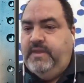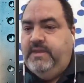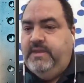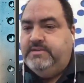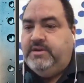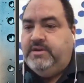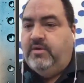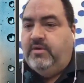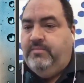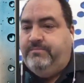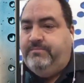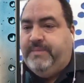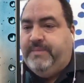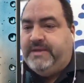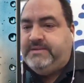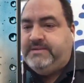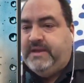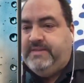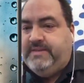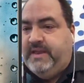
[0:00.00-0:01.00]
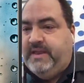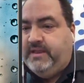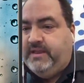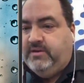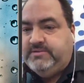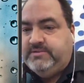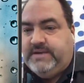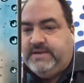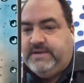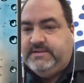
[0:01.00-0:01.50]
So basically, and then it
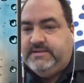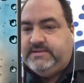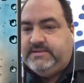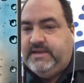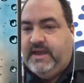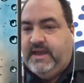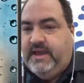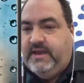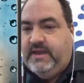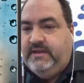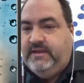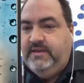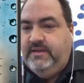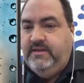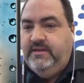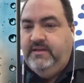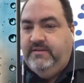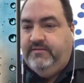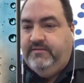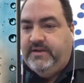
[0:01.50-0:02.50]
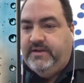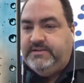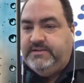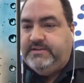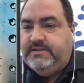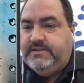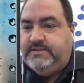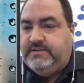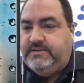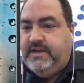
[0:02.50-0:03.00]
goes on to say, for
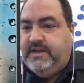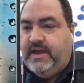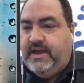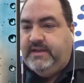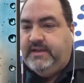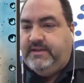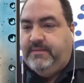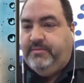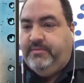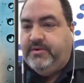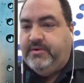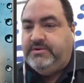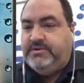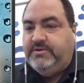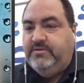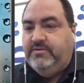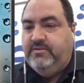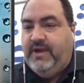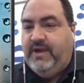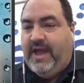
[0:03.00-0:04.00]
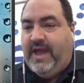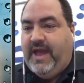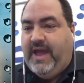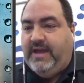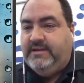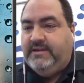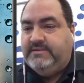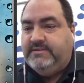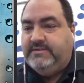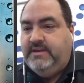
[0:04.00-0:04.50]
instance, that a person who
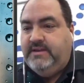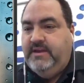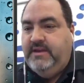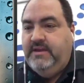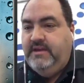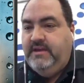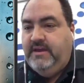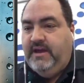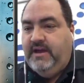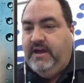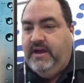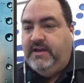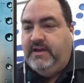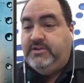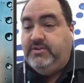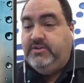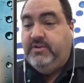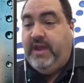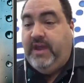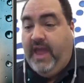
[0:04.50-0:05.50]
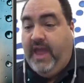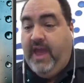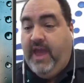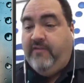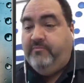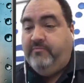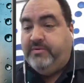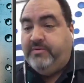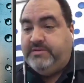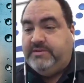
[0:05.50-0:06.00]
has
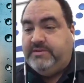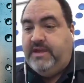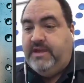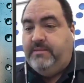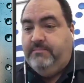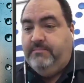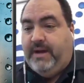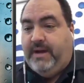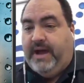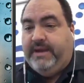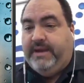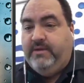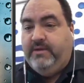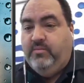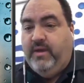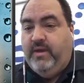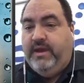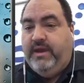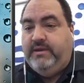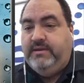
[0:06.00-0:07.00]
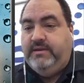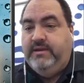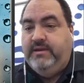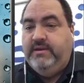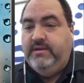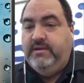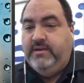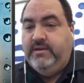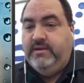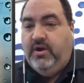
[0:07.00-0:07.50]
2.5% body weight
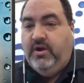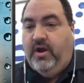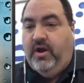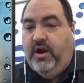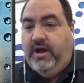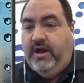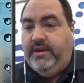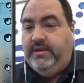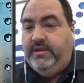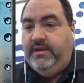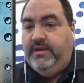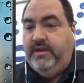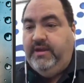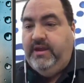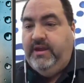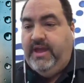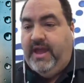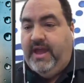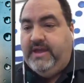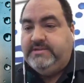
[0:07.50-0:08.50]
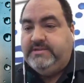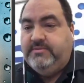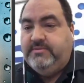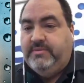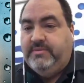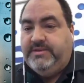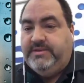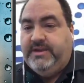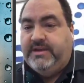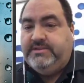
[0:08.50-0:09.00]
gone has a
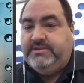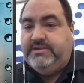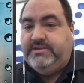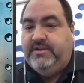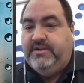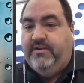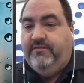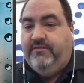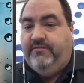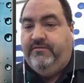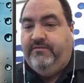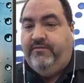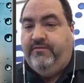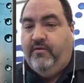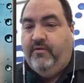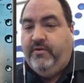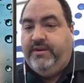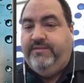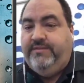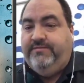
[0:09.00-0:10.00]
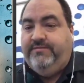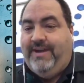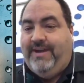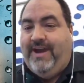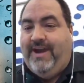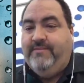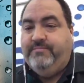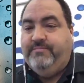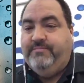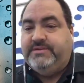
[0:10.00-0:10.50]
reduction of
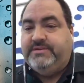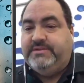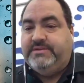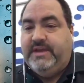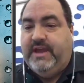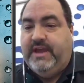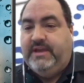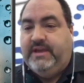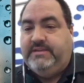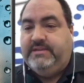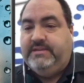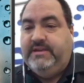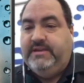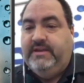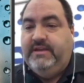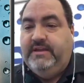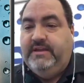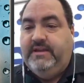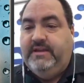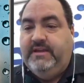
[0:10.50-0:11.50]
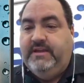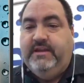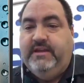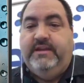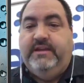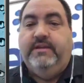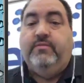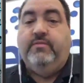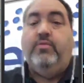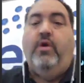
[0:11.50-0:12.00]
45%
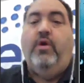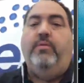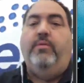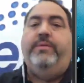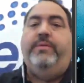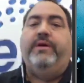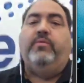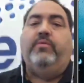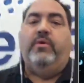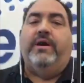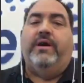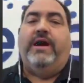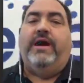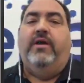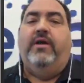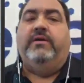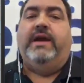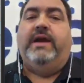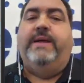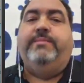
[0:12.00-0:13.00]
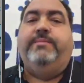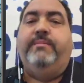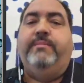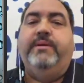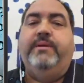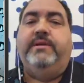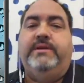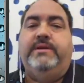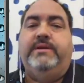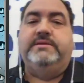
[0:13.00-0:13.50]
in aerobic workout
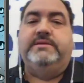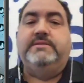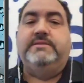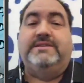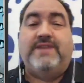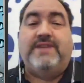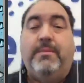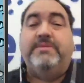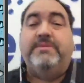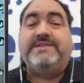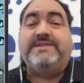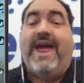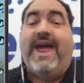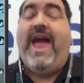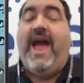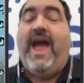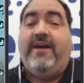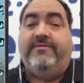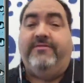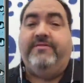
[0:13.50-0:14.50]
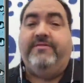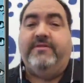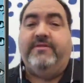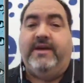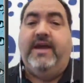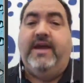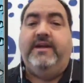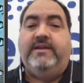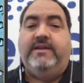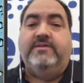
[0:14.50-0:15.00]
capabilities. That's almost half,
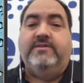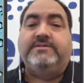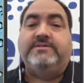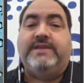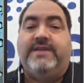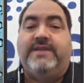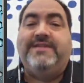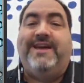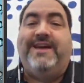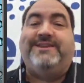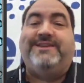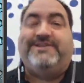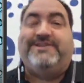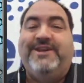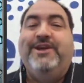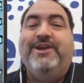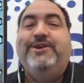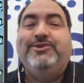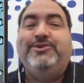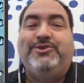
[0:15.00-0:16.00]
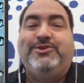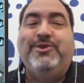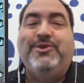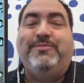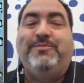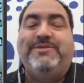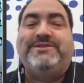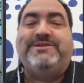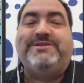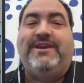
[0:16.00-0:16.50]
okay? You understand that?
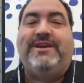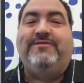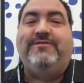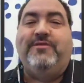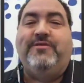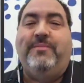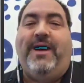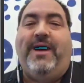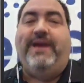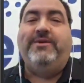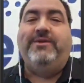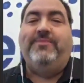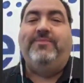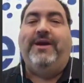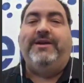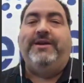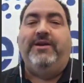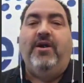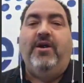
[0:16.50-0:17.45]
2% of your body weight